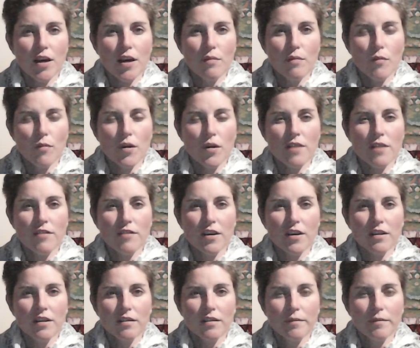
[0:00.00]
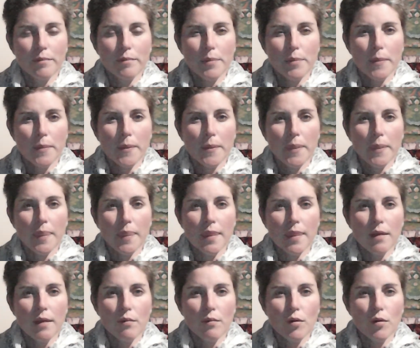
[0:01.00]
whatever
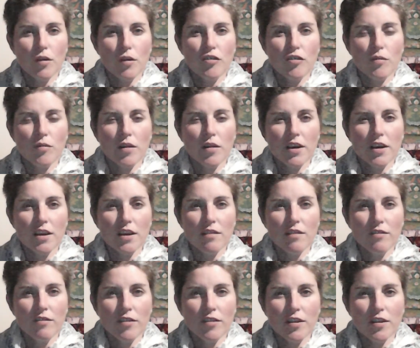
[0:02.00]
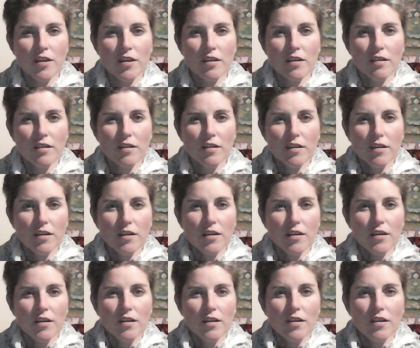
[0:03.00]
word you want to give to the
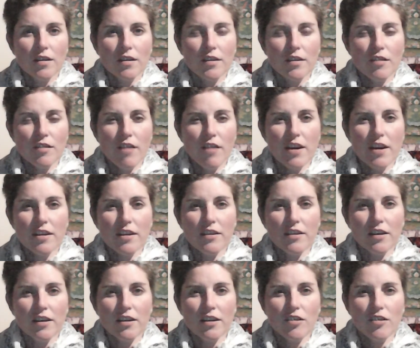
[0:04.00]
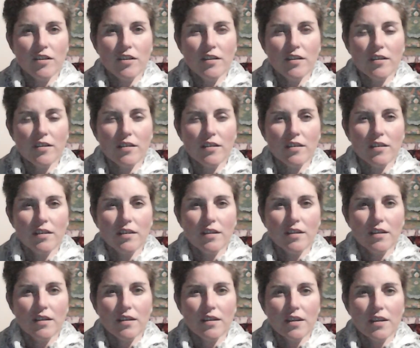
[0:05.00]
great intelligence,
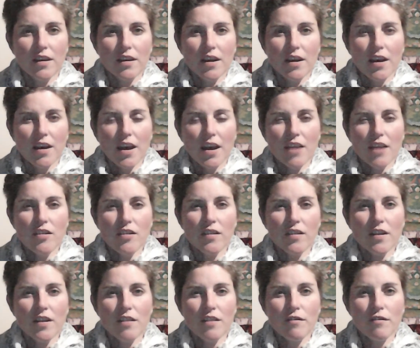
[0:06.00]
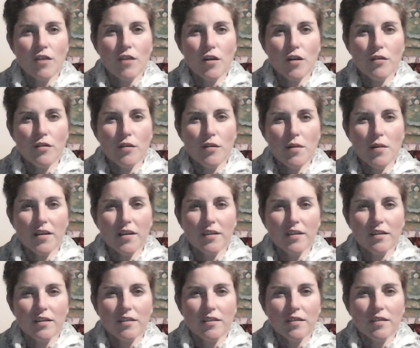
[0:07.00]
and just let it flow through
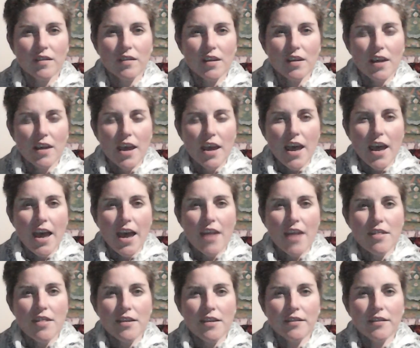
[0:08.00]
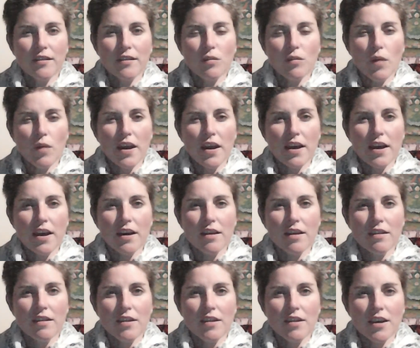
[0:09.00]
us. And this is where
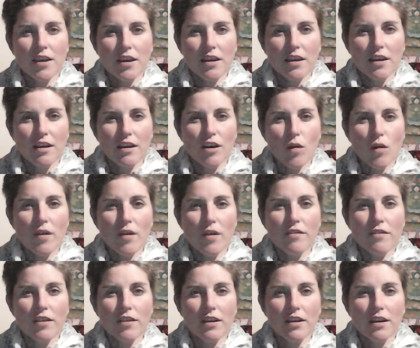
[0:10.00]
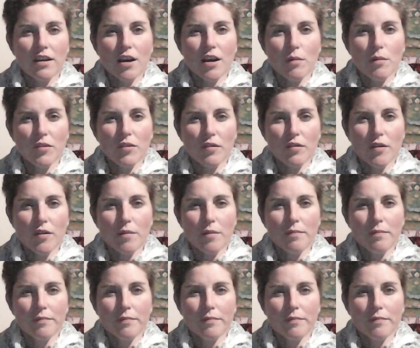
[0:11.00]
the no effort comes from.